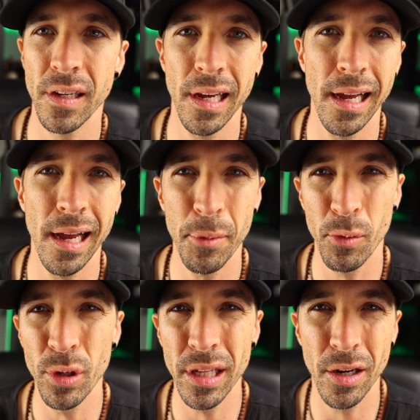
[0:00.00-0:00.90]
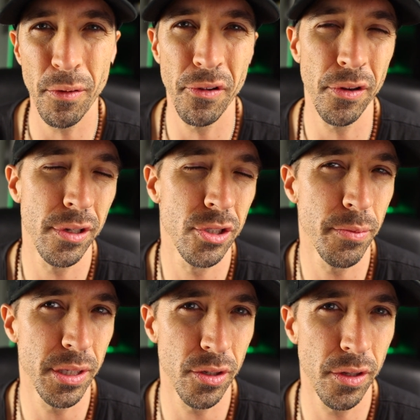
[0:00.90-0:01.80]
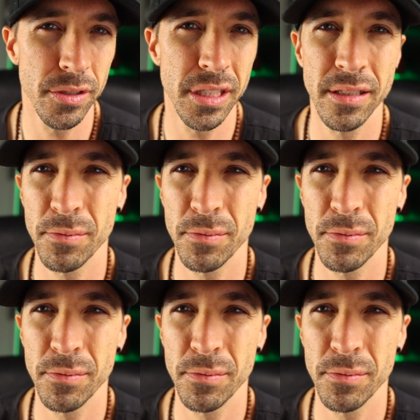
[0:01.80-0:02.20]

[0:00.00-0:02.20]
I'm not really going to focus too much on those things.